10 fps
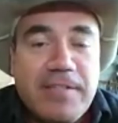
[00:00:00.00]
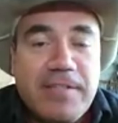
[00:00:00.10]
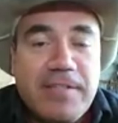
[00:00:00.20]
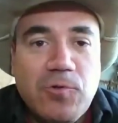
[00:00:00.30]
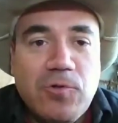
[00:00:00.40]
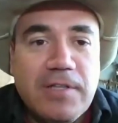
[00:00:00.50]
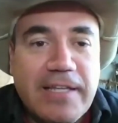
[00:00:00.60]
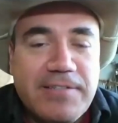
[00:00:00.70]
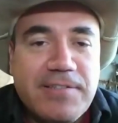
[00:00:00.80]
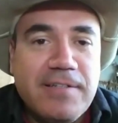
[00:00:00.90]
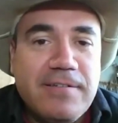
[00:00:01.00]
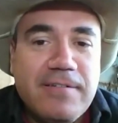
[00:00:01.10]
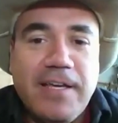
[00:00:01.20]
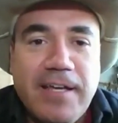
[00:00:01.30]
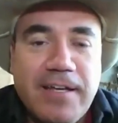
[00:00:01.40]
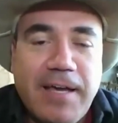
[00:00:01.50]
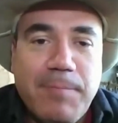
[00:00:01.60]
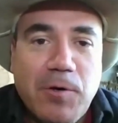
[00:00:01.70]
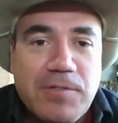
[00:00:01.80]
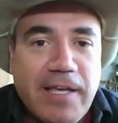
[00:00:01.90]
school lesson, and I
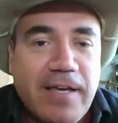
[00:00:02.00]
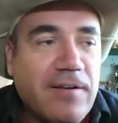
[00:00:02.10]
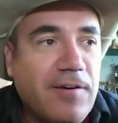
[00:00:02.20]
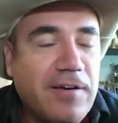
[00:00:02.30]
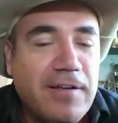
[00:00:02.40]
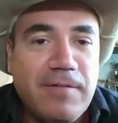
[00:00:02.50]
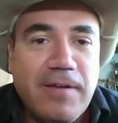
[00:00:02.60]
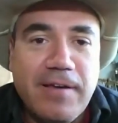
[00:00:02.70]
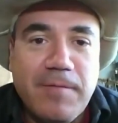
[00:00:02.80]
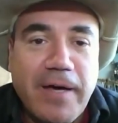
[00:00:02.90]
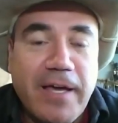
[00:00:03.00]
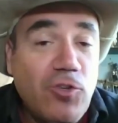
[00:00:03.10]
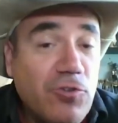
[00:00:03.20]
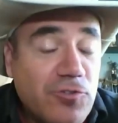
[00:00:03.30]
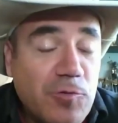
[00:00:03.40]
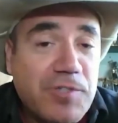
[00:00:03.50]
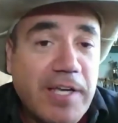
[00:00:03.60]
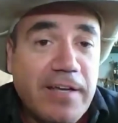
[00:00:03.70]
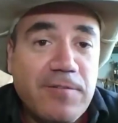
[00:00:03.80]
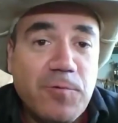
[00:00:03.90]
post that on my YouTube
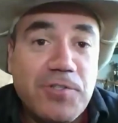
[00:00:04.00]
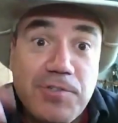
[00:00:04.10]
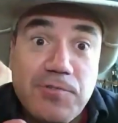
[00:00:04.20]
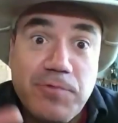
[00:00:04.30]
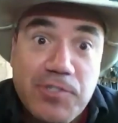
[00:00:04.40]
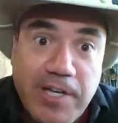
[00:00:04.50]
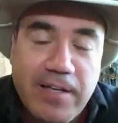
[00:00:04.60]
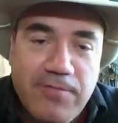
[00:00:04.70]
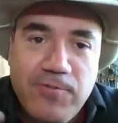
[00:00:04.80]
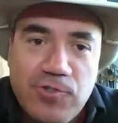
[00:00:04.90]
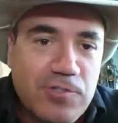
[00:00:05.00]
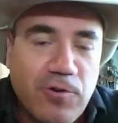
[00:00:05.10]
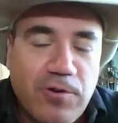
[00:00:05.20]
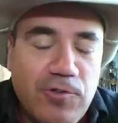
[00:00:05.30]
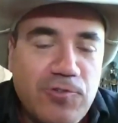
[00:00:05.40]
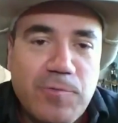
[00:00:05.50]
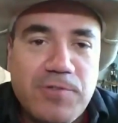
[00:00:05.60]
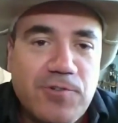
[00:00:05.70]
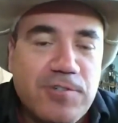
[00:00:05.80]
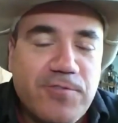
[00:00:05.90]
channel, which is Rich. If you just go to YouTube
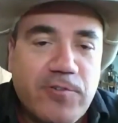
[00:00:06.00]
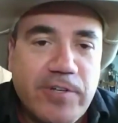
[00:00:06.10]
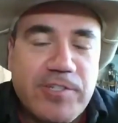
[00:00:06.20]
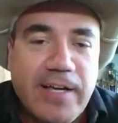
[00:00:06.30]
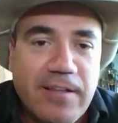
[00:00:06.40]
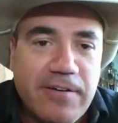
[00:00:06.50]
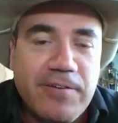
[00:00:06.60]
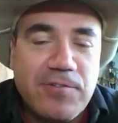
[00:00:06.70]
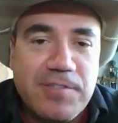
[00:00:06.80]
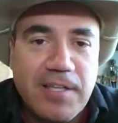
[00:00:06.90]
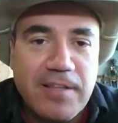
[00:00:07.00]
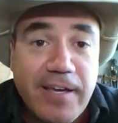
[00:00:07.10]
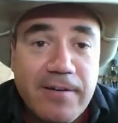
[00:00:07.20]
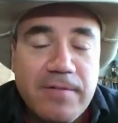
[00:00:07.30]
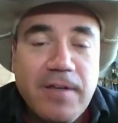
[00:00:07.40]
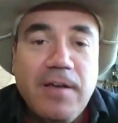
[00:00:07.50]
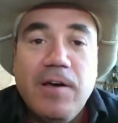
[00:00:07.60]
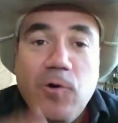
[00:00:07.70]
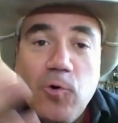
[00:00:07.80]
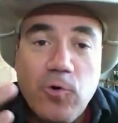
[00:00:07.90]
and search for Rich Aguilera, you'll see it there,
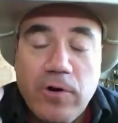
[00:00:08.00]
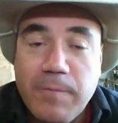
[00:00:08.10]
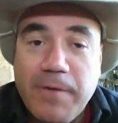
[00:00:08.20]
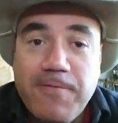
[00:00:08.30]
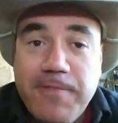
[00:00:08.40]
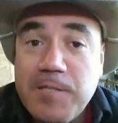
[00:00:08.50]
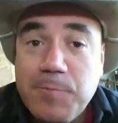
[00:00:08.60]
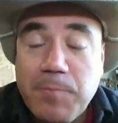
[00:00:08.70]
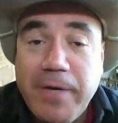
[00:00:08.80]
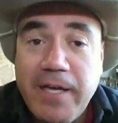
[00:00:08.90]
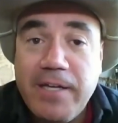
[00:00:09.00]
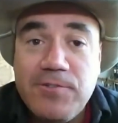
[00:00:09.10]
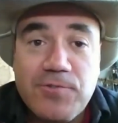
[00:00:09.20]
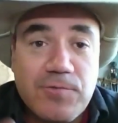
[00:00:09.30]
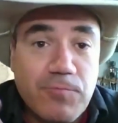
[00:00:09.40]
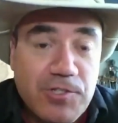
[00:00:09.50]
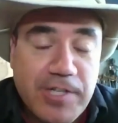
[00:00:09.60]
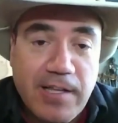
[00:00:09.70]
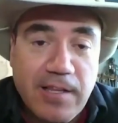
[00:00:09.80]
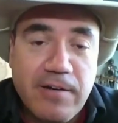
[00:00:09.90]
or on my Facebook page, Rich
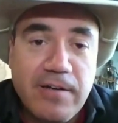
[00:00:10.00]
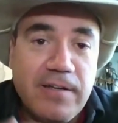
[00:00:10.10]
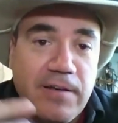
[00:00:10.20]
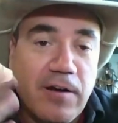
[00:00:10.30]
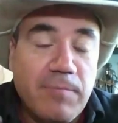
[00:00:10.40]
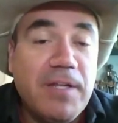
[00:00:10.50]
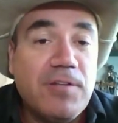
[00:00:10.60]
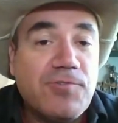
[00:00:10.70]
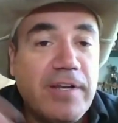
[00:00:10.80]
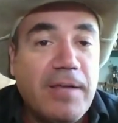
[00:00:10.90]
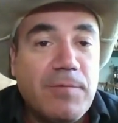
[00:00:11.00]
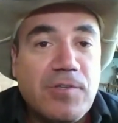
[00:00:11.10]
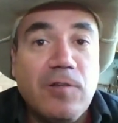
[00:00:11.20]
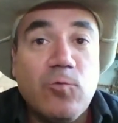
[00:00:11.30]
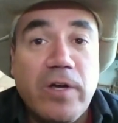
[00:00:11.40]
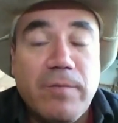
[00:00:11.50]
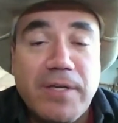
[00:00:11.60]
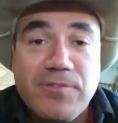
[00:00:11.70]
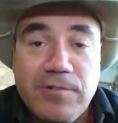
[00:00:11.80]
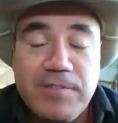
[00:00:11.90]
Aguilera, and our ministry name is called One
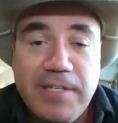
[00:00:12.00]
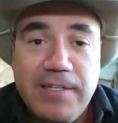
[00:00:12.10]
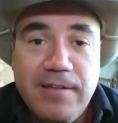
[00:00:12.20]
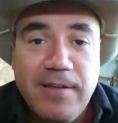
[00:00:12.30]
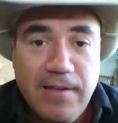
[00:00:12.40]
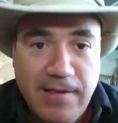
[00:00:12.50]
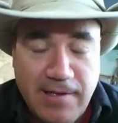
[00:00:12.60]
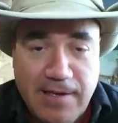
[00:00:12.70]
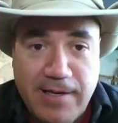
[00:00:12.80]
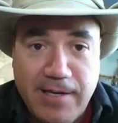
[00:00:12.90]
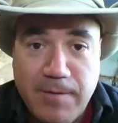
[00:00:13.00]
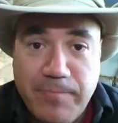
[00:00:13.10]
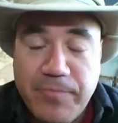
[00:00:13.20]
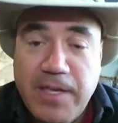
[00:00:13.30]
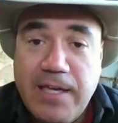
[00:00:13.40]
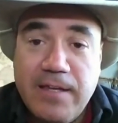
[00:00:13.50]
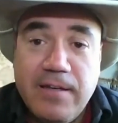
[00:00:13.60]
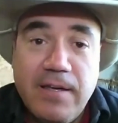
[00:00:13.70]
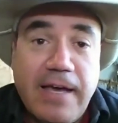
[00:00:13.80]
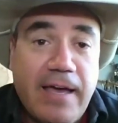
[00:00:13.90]
Mustard Seed.
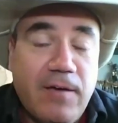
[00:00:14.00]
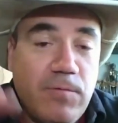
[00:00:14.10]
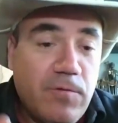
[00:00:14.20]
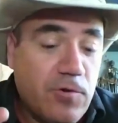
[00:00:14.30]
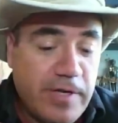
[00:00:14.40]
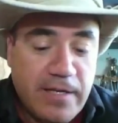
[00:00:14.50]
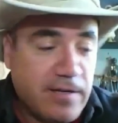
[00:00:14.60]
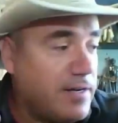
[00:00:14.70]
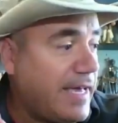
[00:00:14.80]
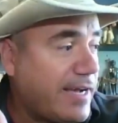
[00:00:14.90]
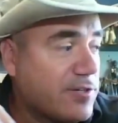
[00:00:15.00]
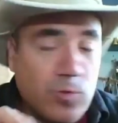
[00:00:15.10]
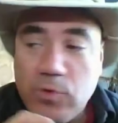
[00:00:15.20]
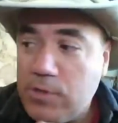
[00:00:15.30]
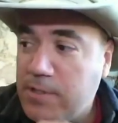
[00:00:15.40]
And I created an actual...